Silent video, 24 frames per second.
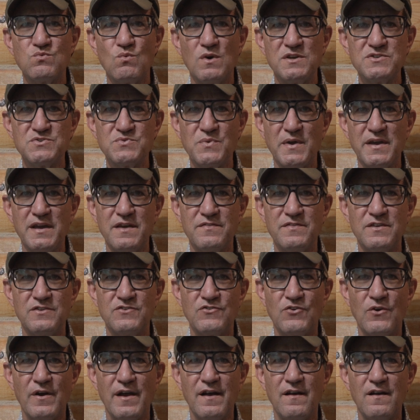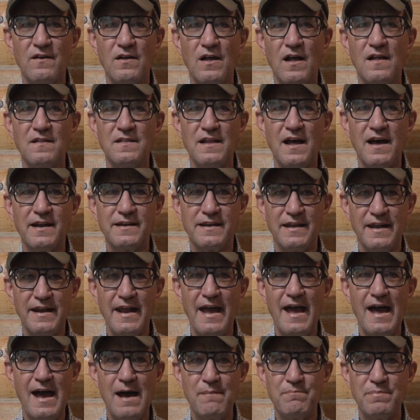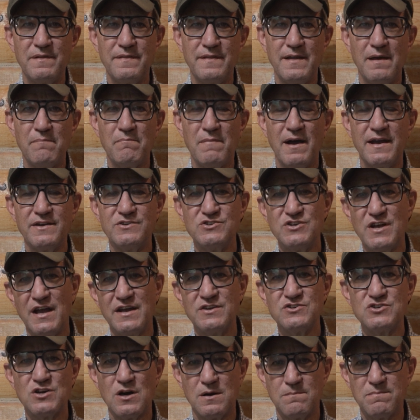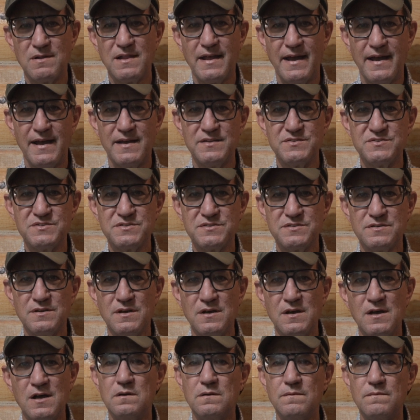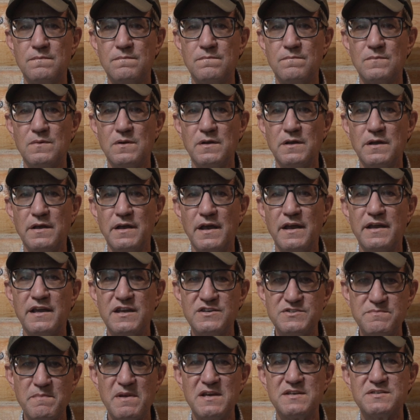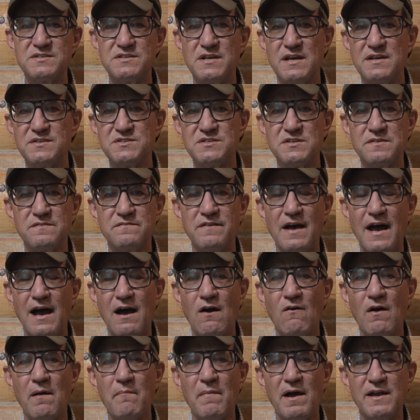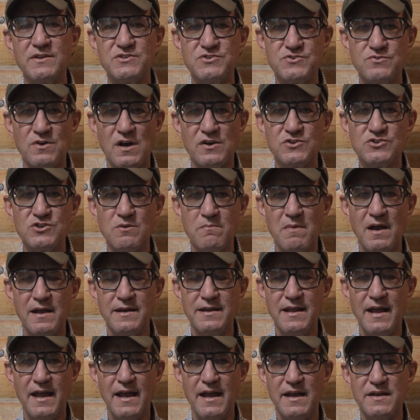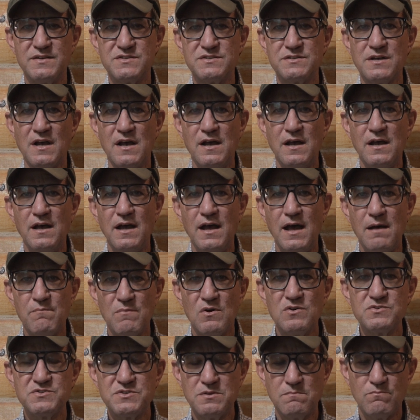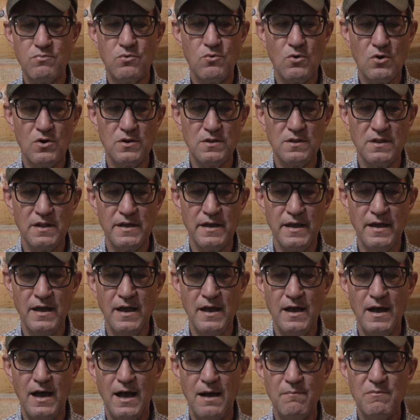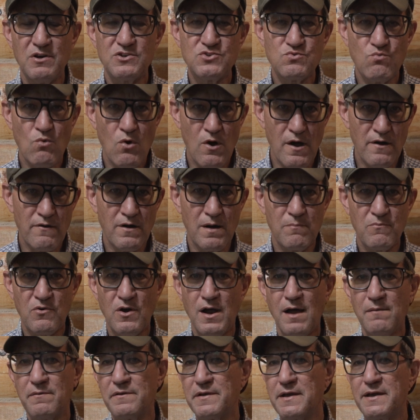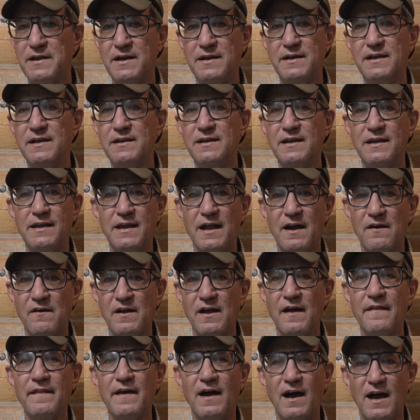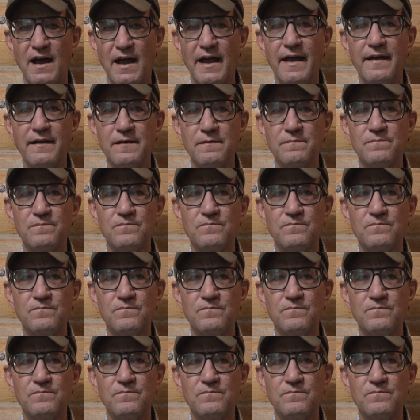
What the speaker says: once we hit the trail, a lot can happen that might change our plans. It gives me a sense of how I might structure my days, and most importantly, how much water I'm probably going to need to carry on the hike.